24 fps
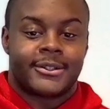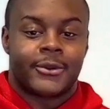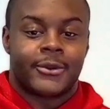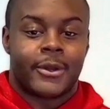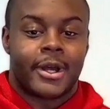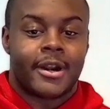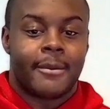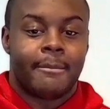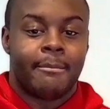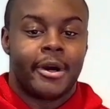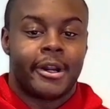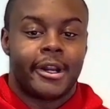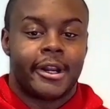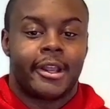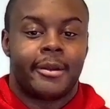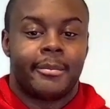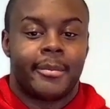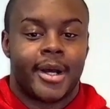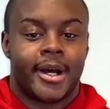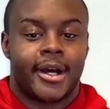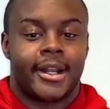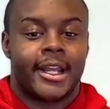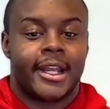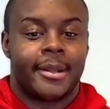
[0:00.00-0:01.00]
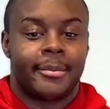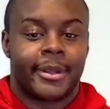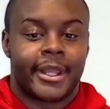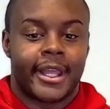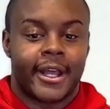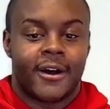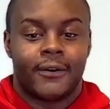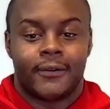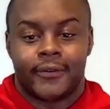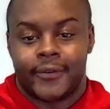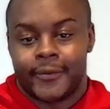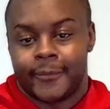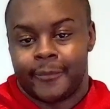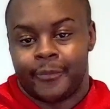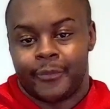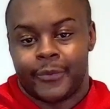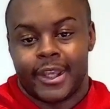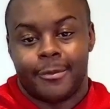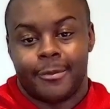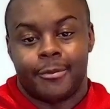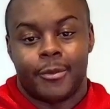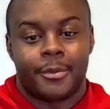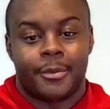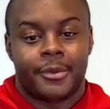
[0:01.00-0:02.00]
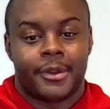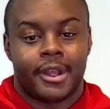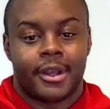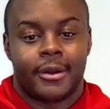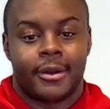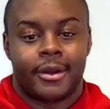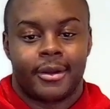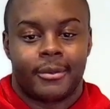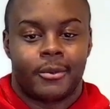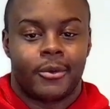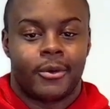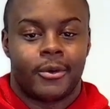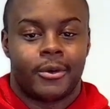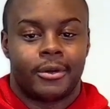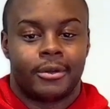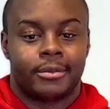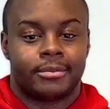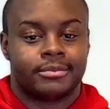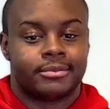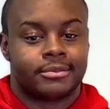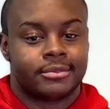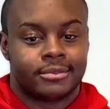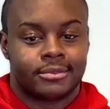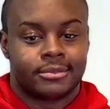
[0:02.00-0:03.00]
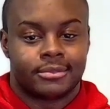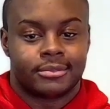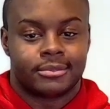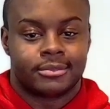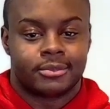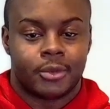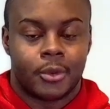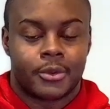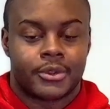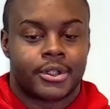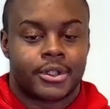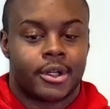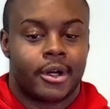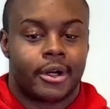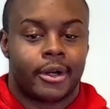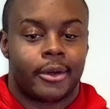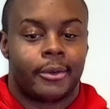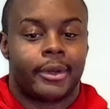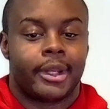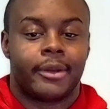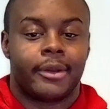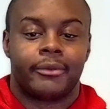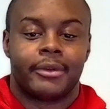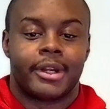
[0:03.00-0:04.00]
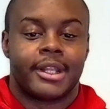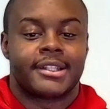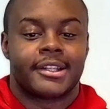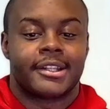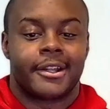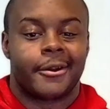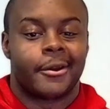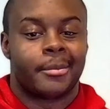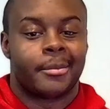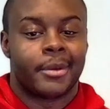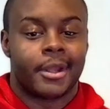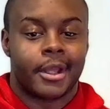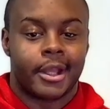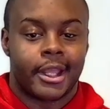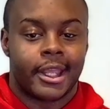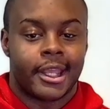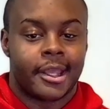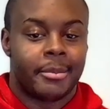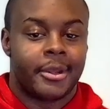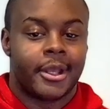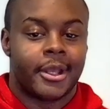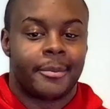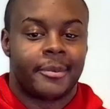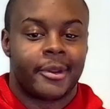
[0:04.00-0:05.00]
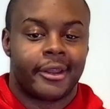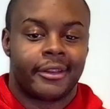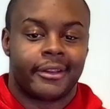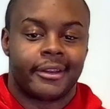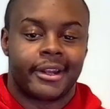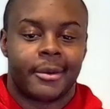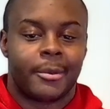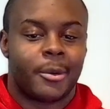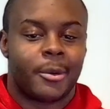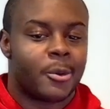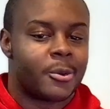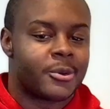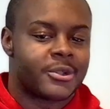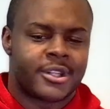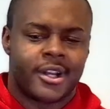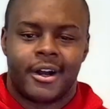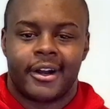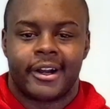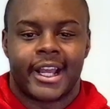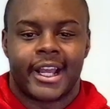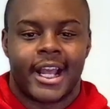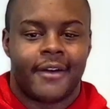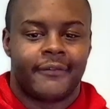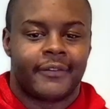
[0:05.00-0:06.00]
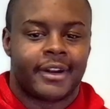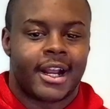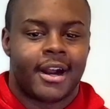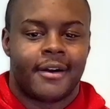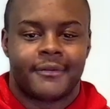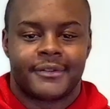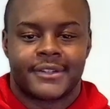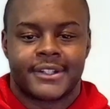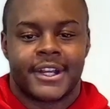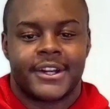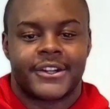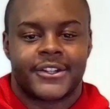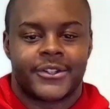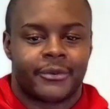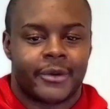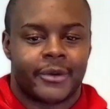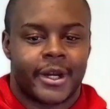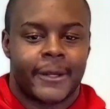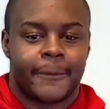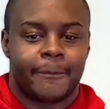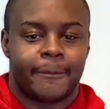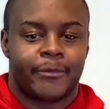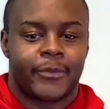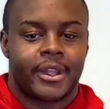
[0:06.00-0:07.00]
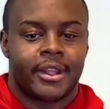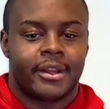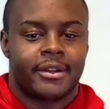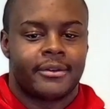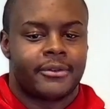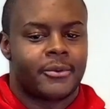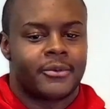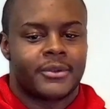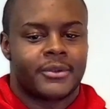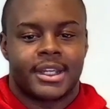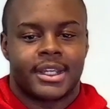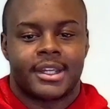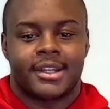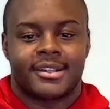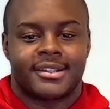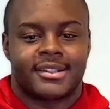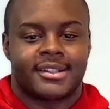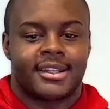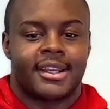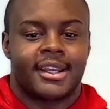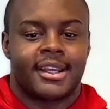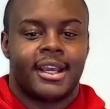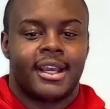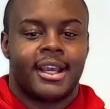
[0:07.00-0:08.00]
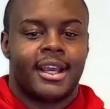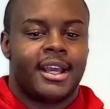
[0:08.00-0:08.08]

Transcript: So I had a buddy of mine named Calvin hit me up there. Well, we was talking, he didn't necessarily hit me up the other day. We was talking, having a conversation, right? Through text.